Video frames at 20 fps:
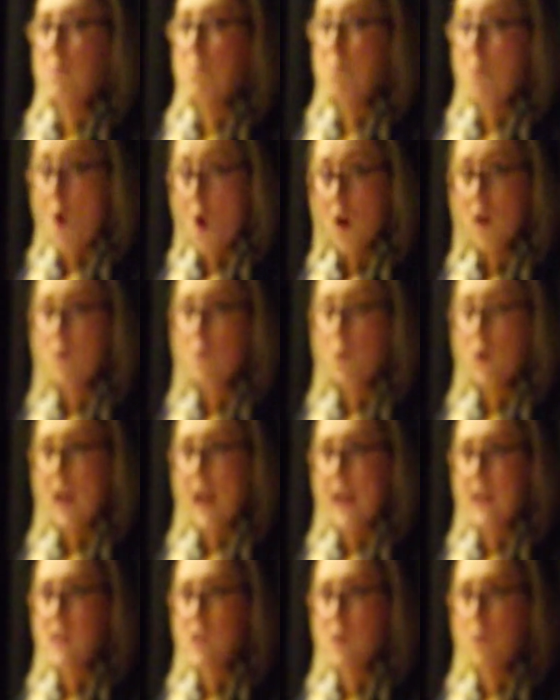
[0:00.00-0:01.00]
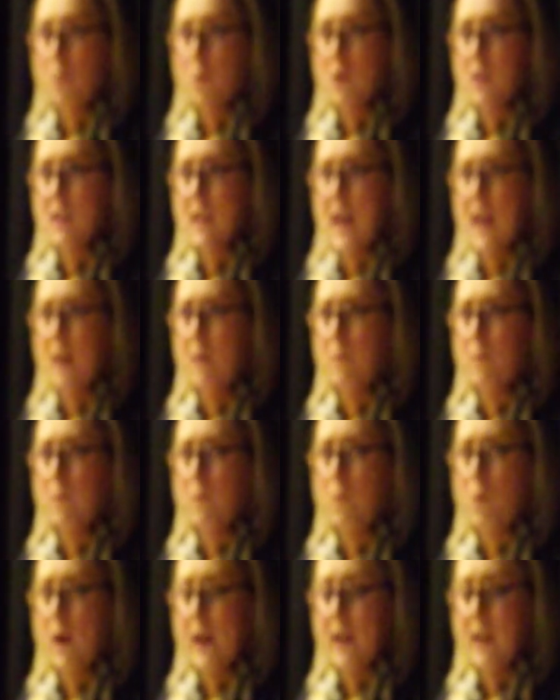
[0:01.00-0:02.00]
Martin would like someone to tell him
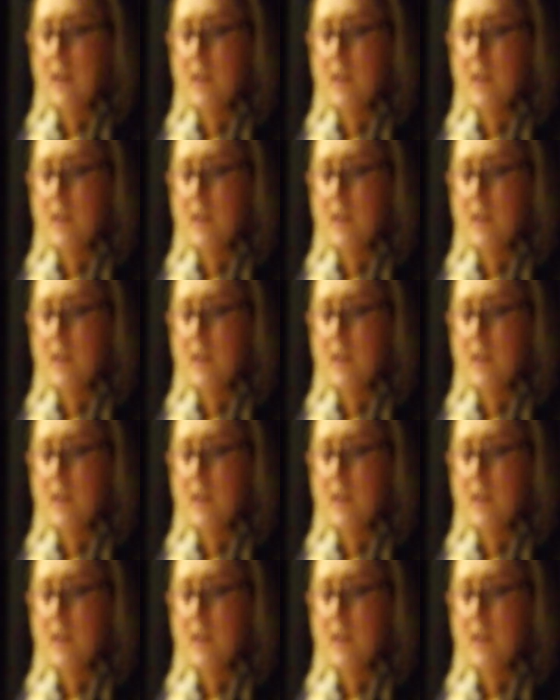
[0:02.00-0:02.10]
why